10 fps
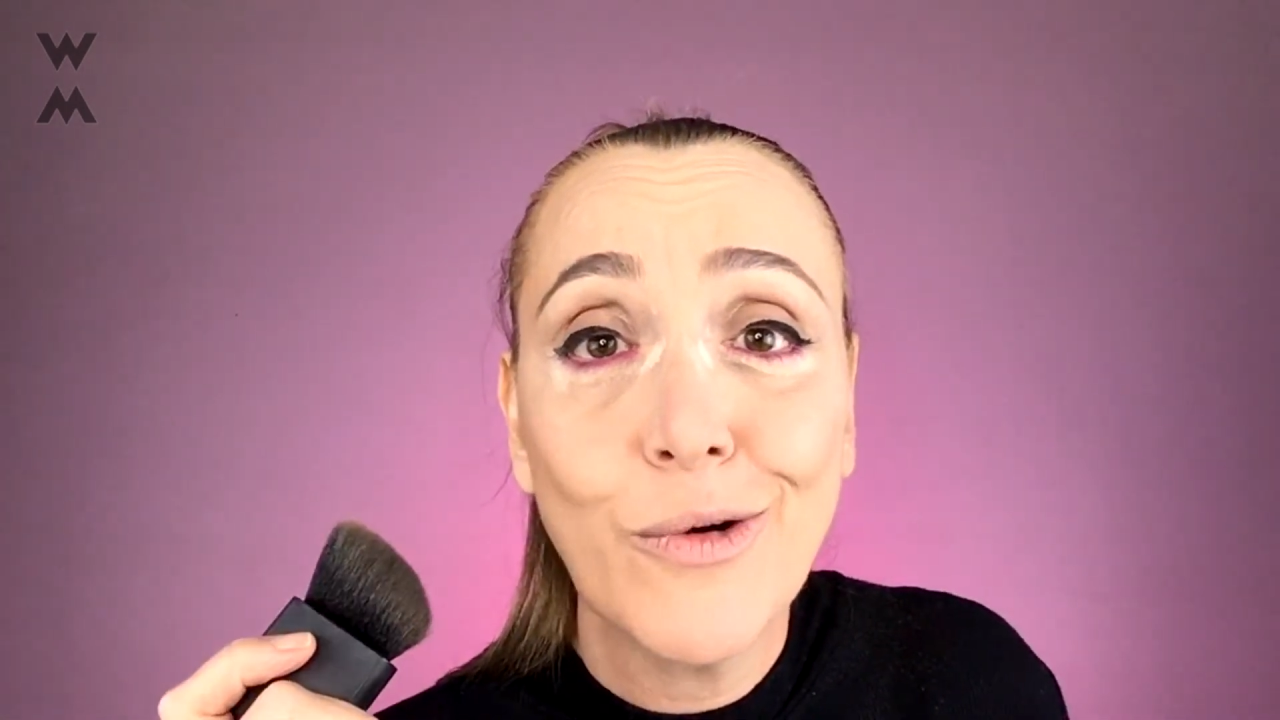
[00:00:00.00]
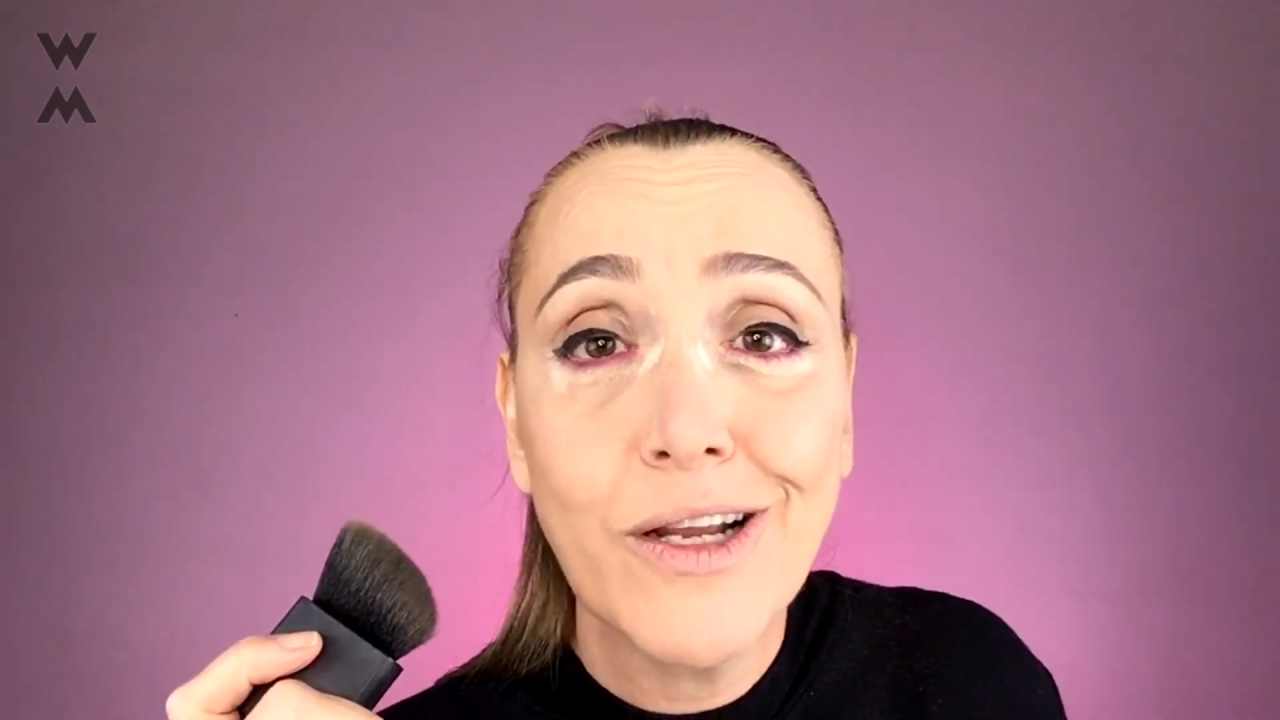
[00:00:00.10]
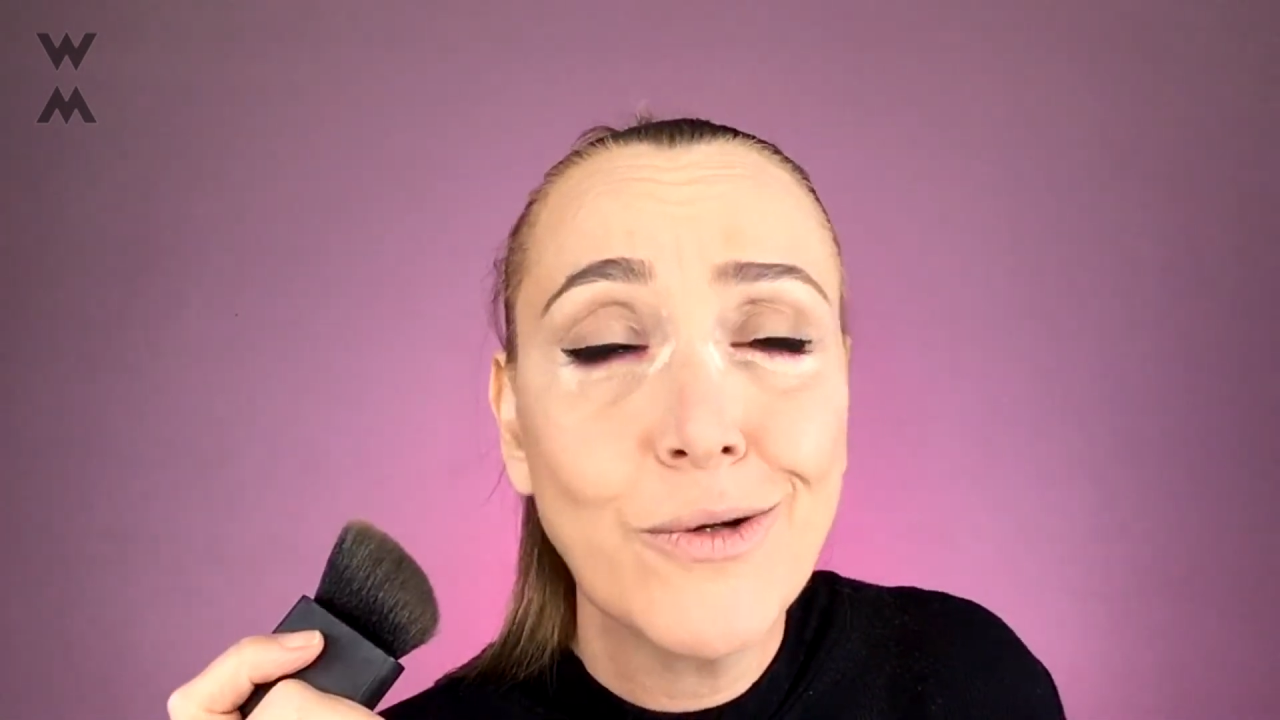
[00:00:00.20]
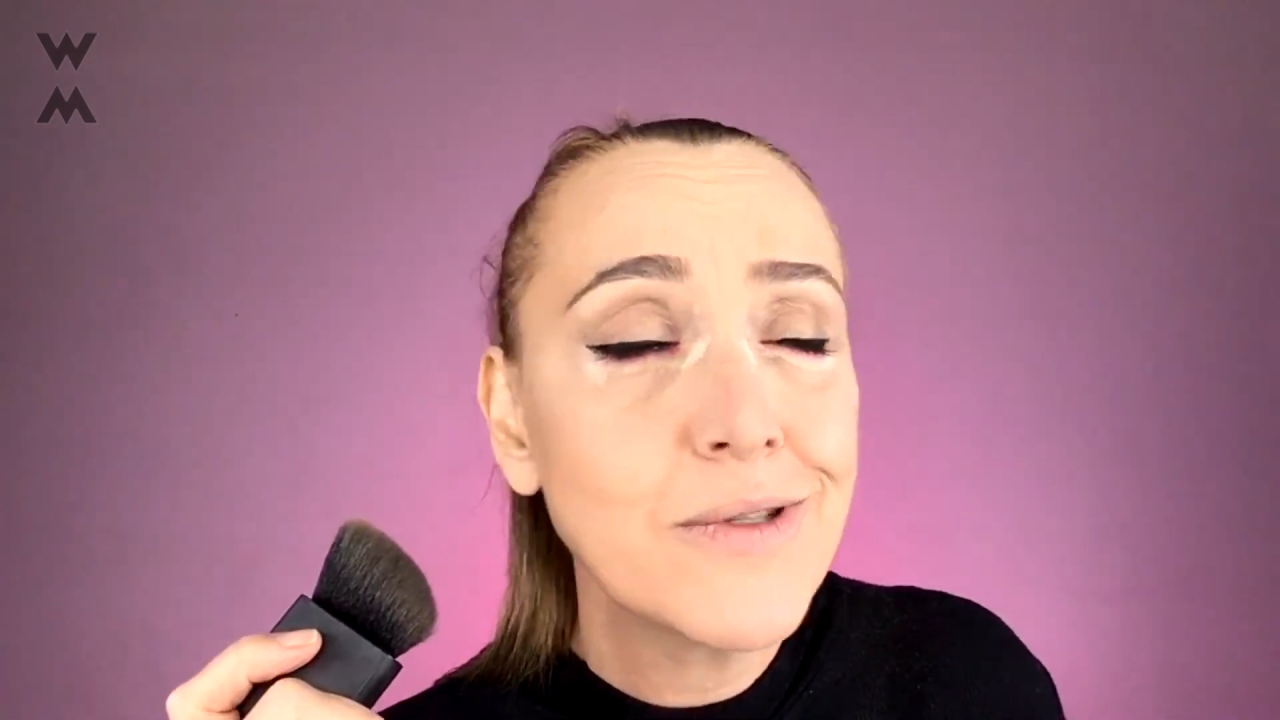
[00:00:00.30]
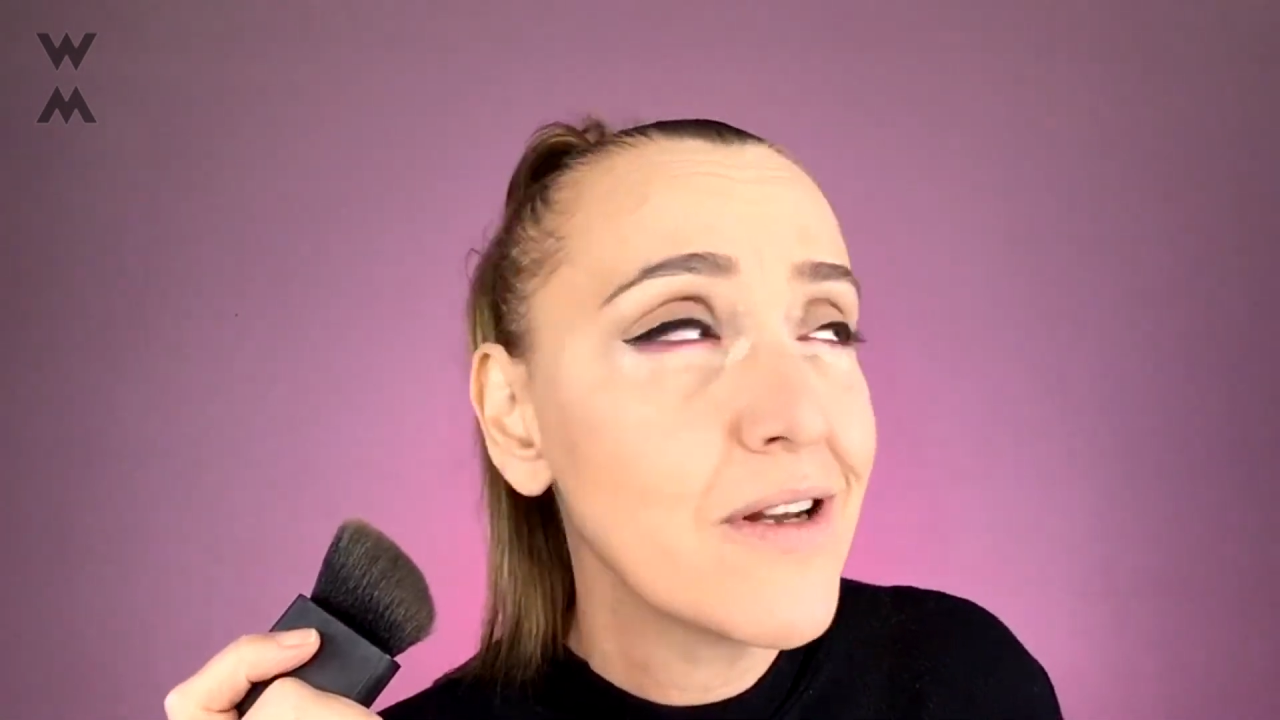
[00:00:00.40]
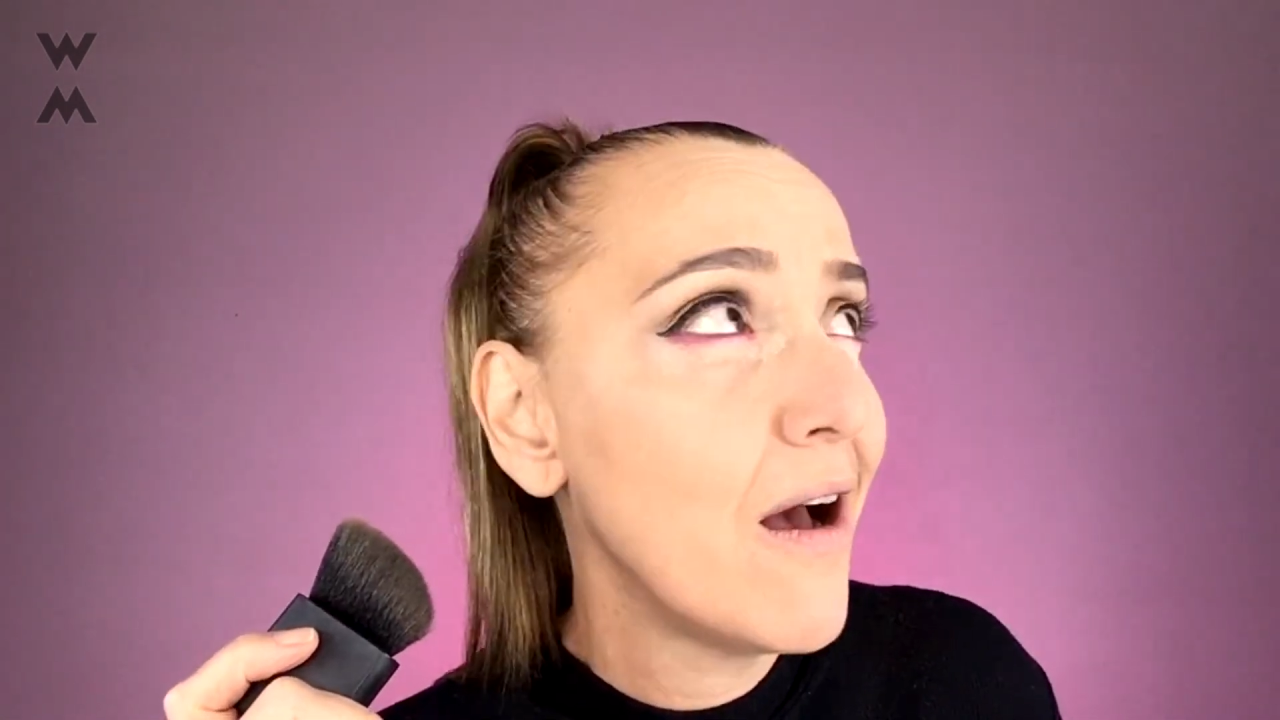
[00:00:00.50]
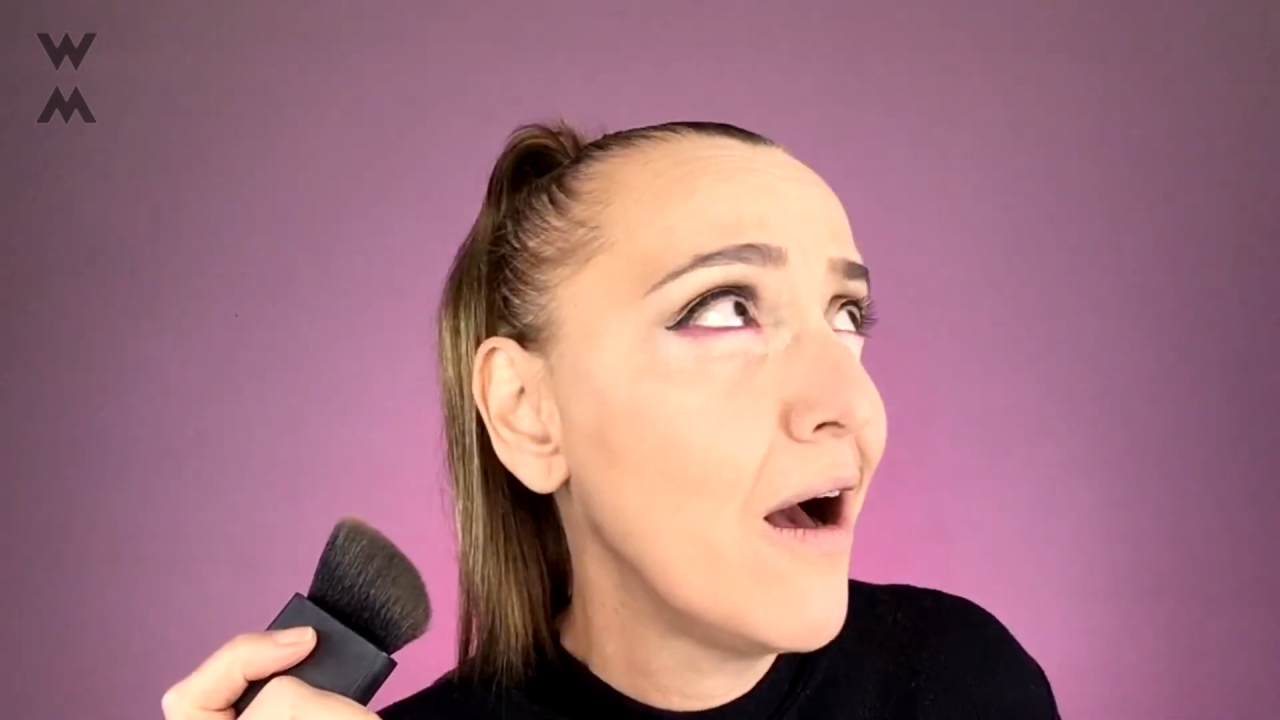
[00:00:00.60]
wrinkles,